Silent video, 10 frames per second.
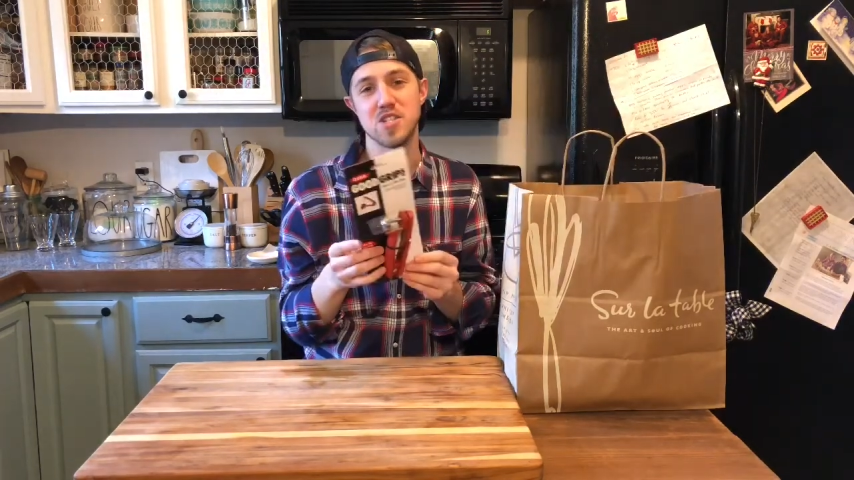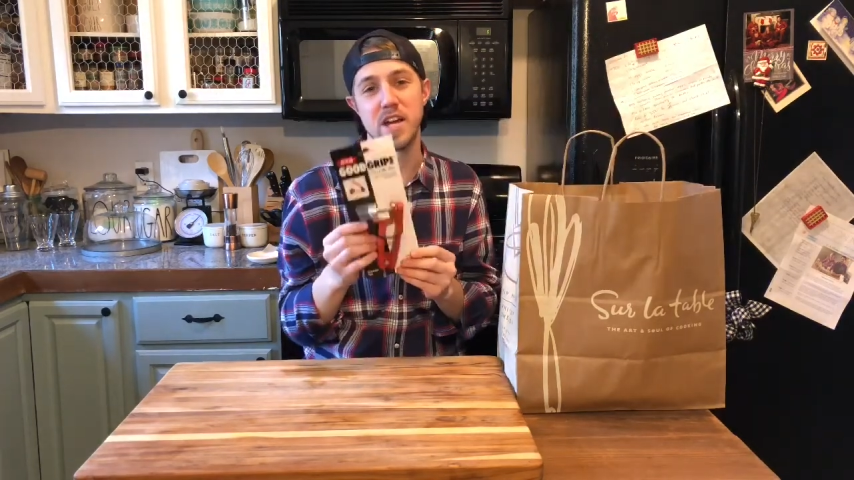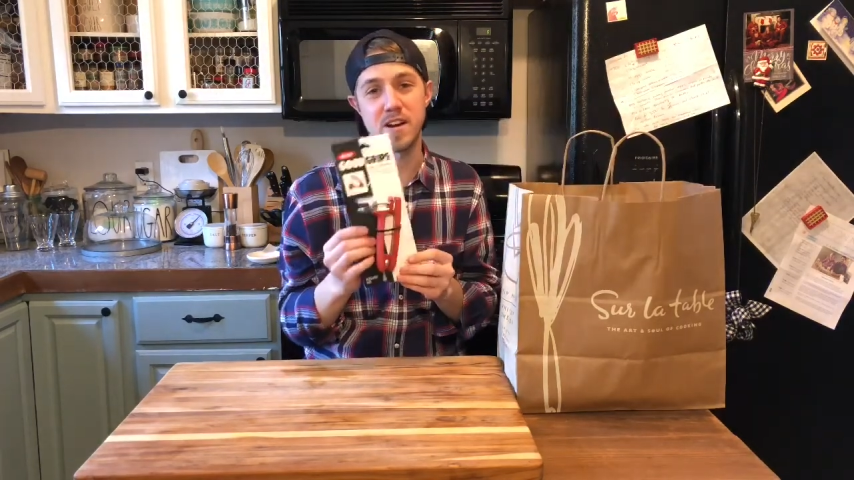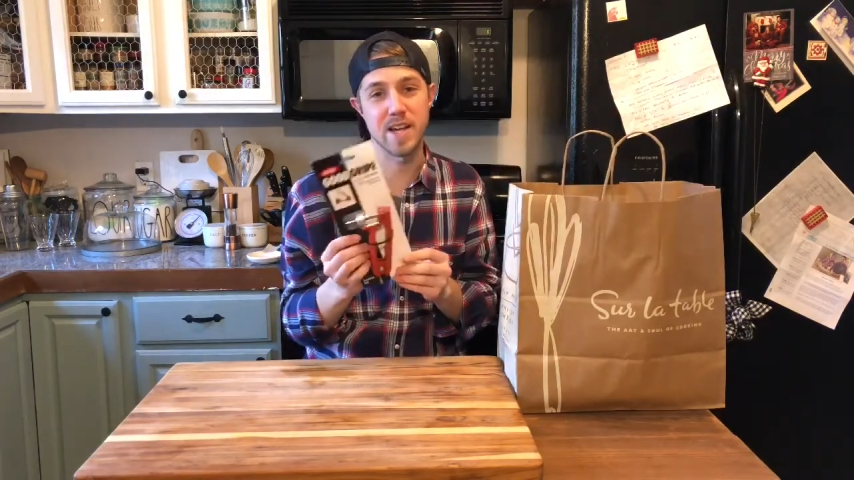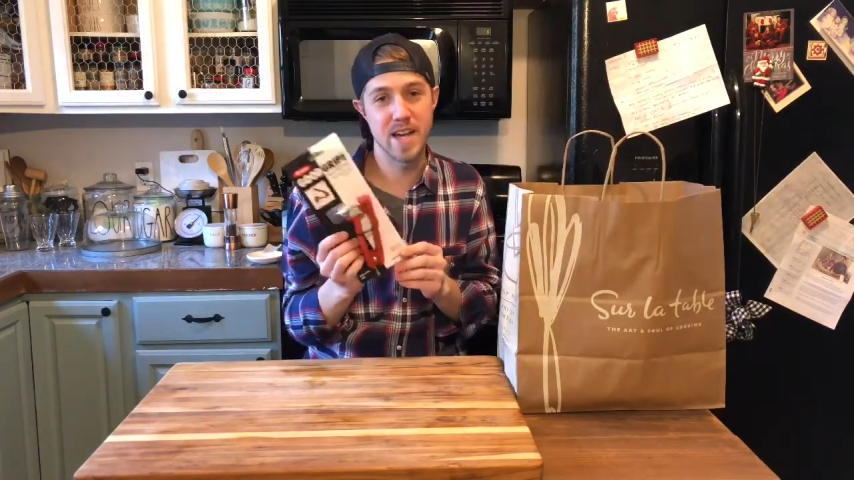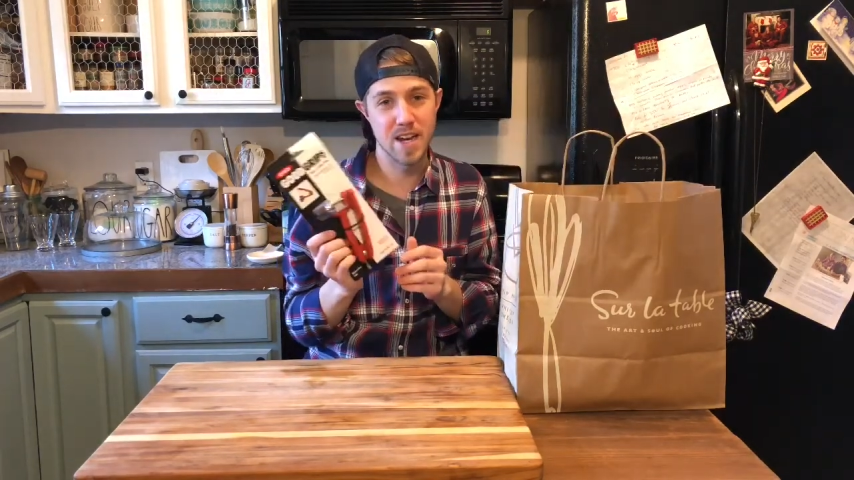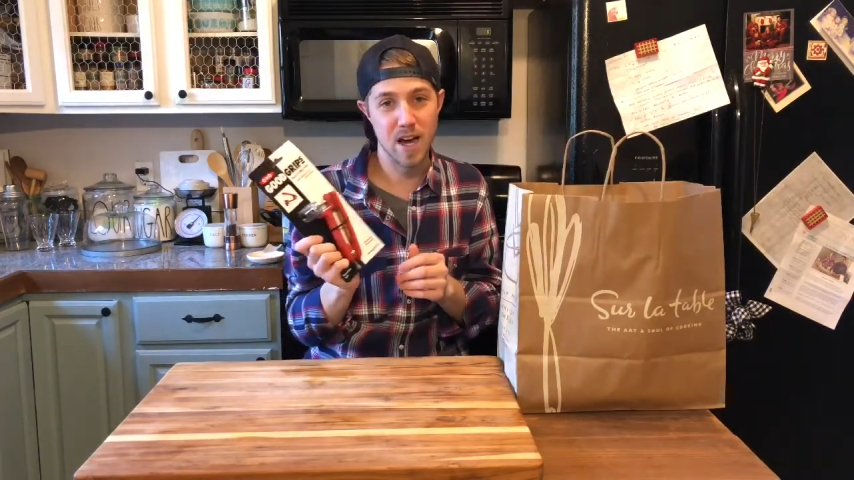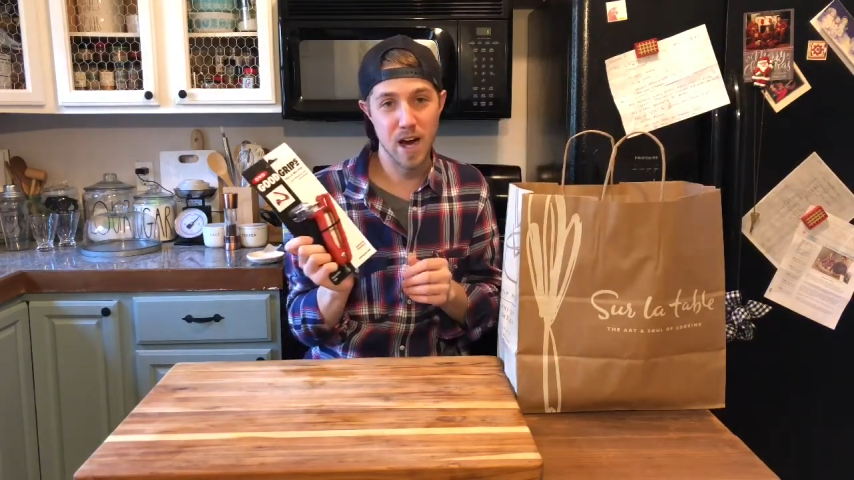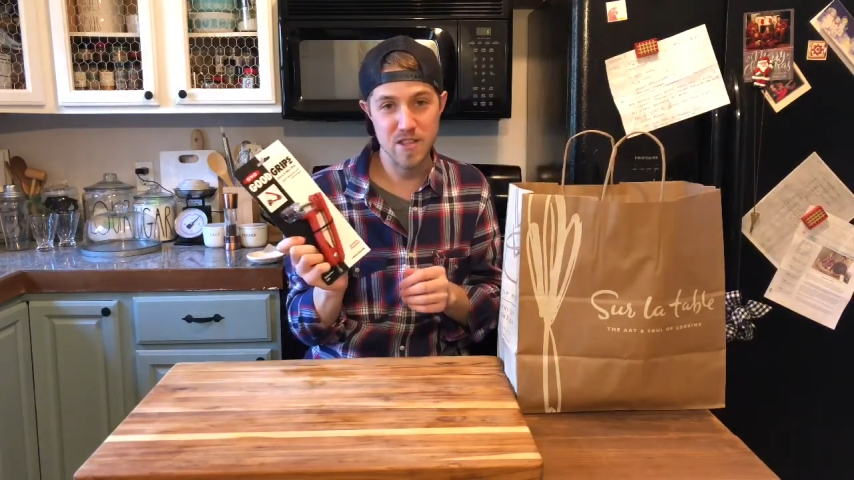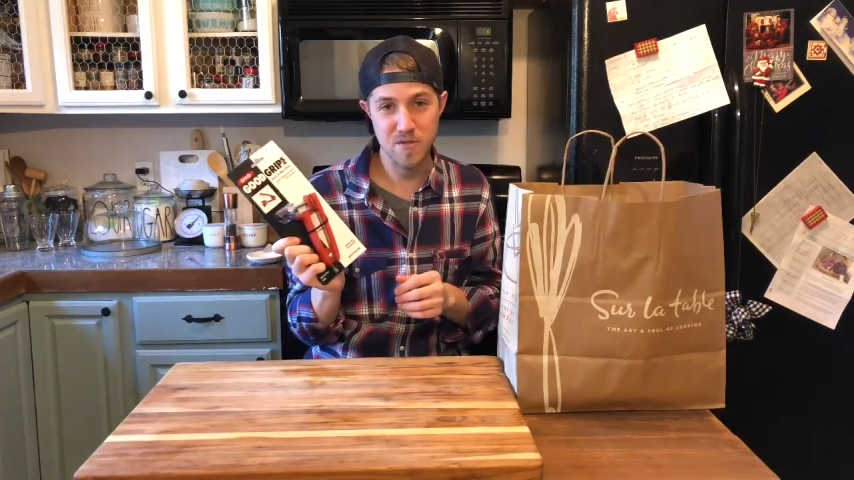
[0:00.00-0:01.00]
cherry and an
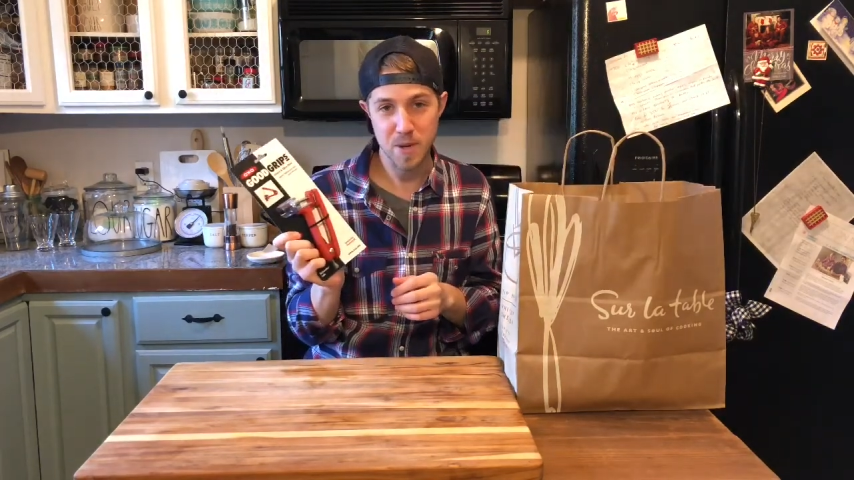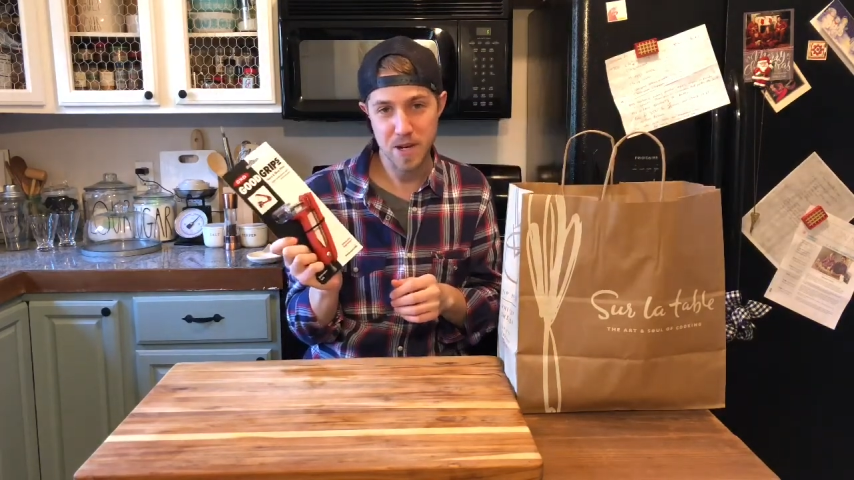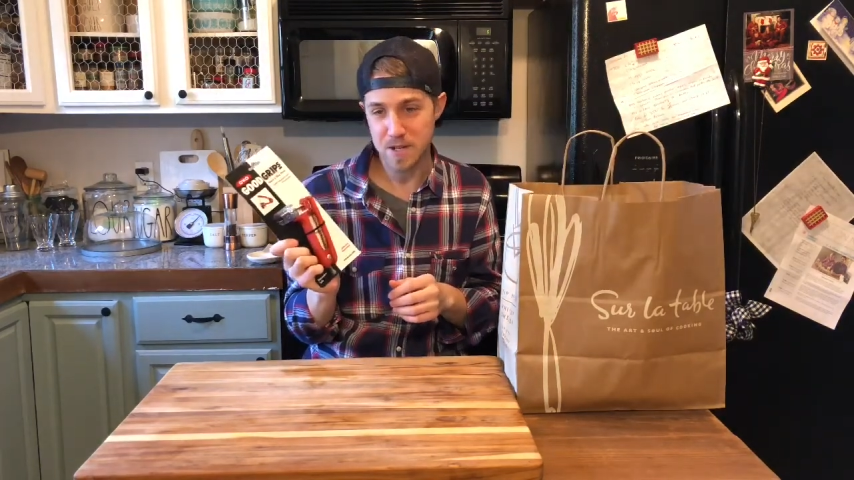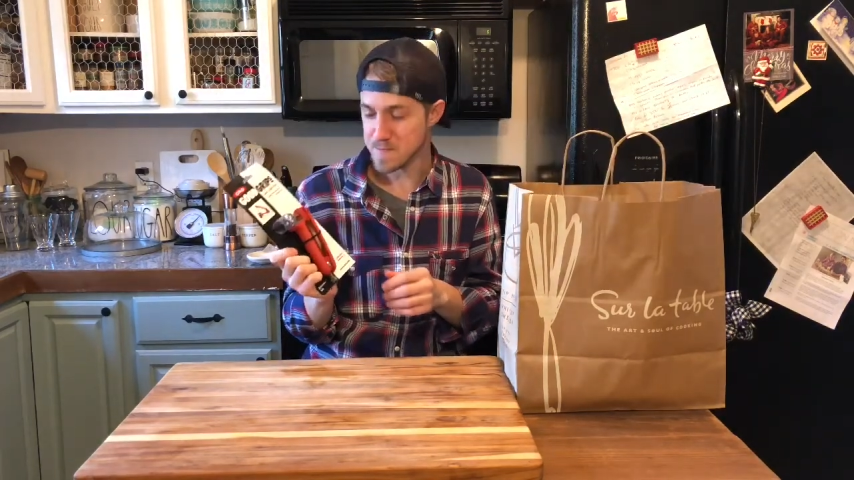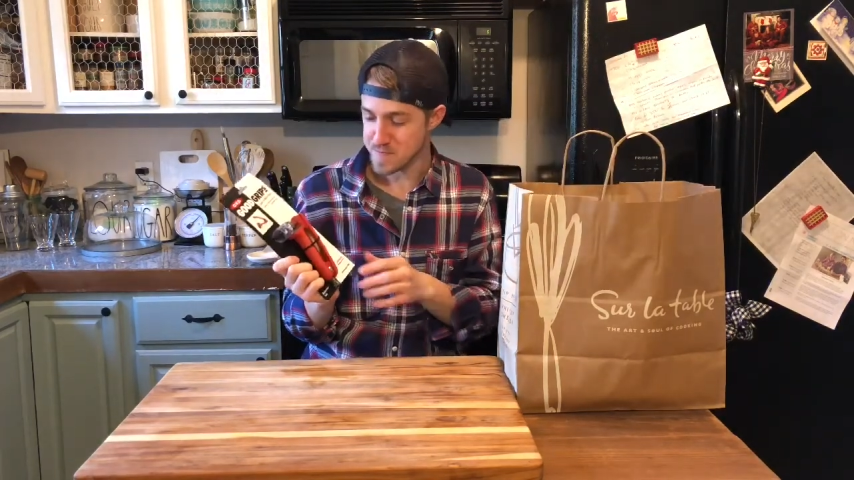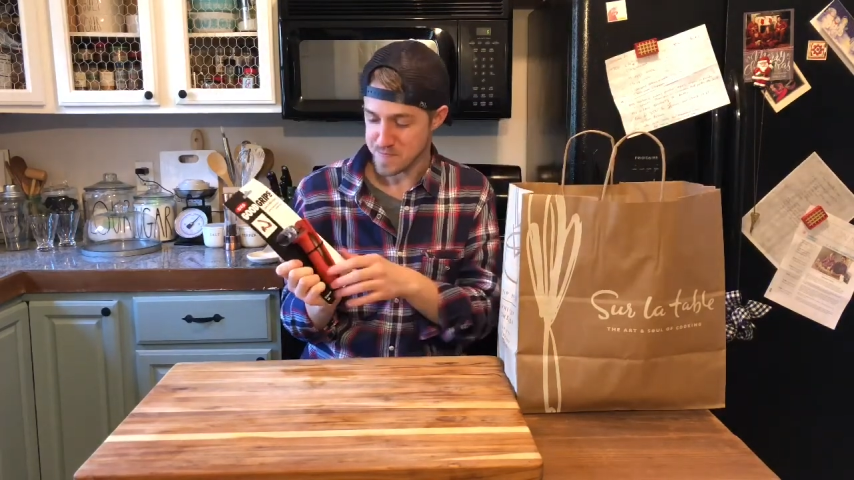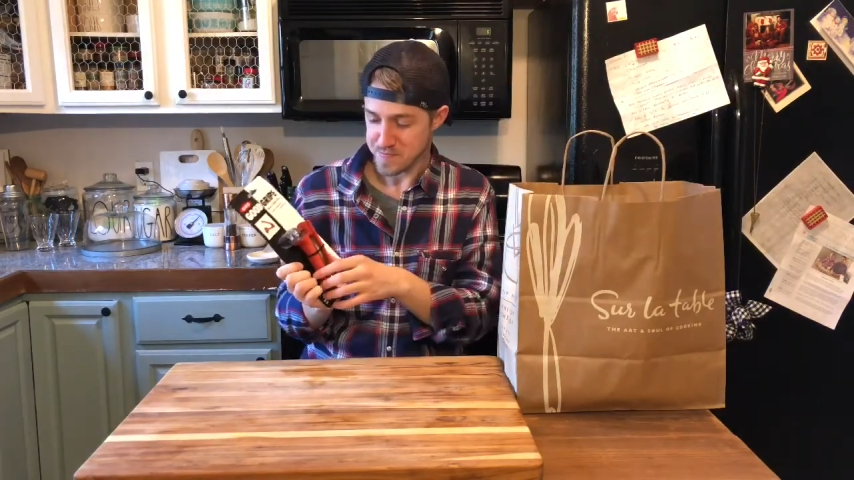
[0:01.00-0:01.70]
olive pitter.